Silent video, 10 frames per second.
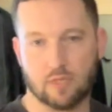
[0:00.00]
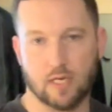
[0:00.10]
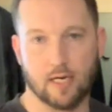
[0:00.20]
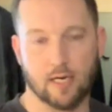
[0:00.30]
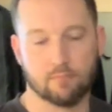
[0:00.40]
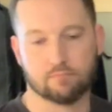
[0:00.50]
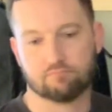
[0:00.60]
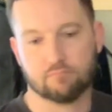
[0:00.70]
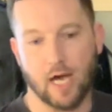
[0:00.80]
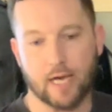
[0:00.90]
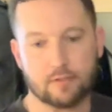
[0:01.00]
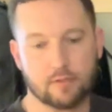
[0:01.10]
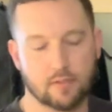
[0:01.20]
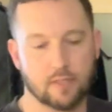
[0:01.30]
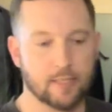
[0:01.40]

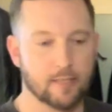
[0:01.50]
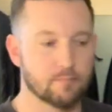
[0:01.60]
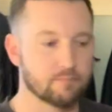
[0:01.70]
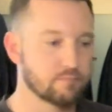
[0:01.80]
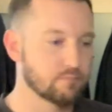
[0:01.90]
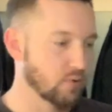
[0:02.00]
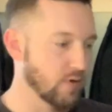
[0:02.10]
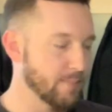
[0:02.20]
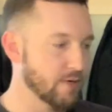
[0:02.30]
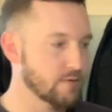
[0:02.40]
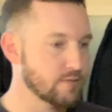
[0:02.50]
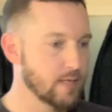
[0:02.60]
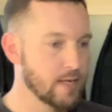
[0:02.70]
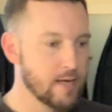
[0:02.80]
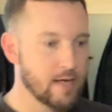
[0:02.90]
height parameters.